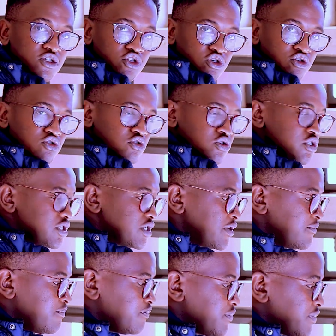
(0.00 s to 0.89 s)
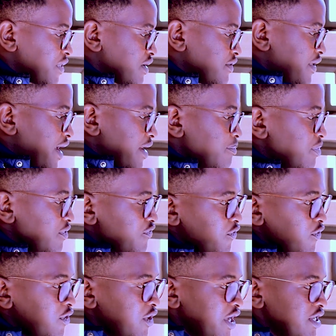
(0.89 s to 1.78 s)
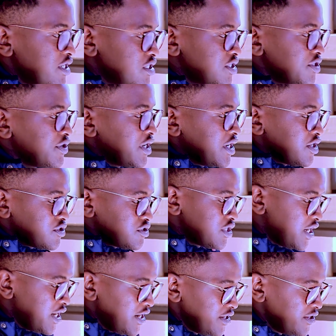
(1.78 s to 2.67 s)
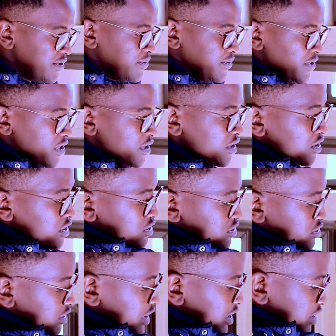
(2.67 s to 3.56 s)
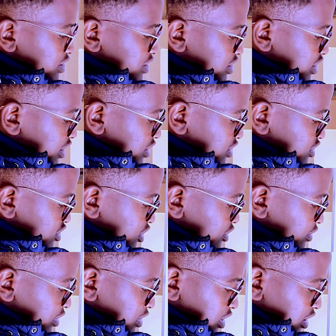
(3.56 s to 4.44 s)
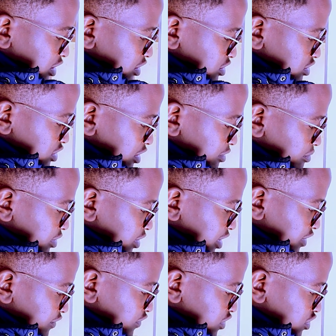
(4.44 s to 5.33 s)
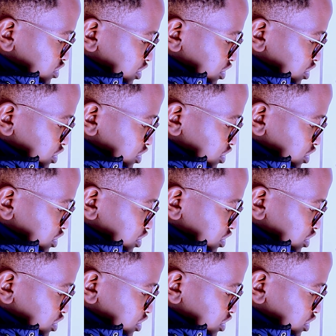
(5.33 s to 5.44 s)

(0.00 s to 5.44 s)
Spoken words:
choose, right, before entering a trade. So let's just show an example. If you